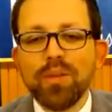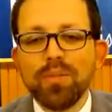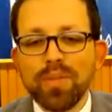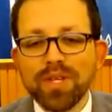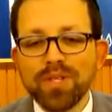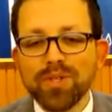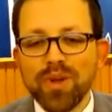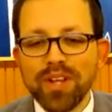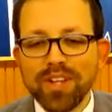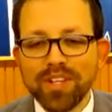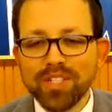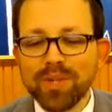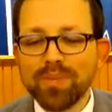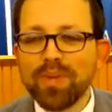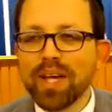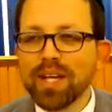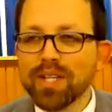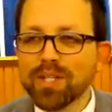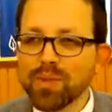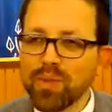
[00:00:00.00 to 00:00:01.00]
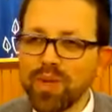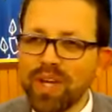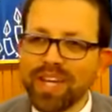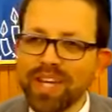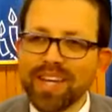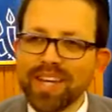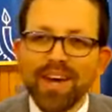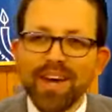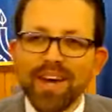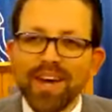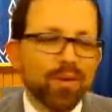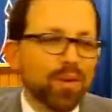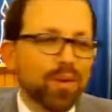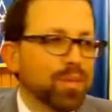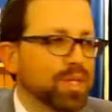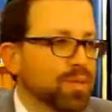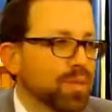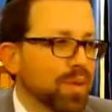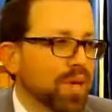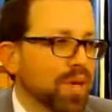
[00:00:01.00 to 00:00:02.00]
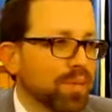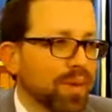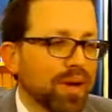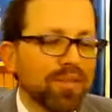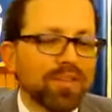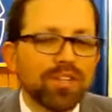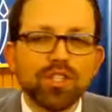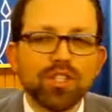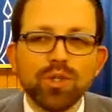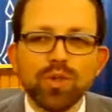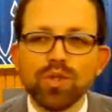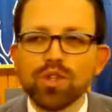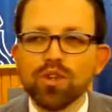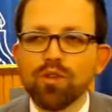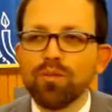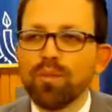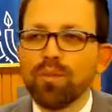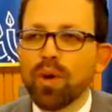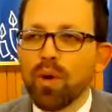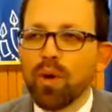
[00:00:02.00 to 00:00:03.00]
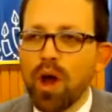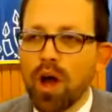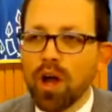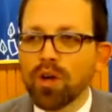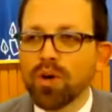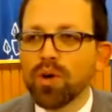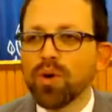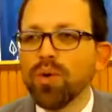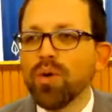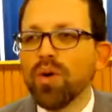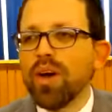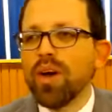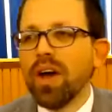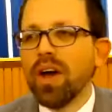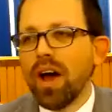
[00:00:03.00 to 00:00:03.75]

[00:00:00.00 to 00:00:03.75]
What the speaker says: Be'ezrat Hashem, next week, we'll be speaking about the Jews of Morocco,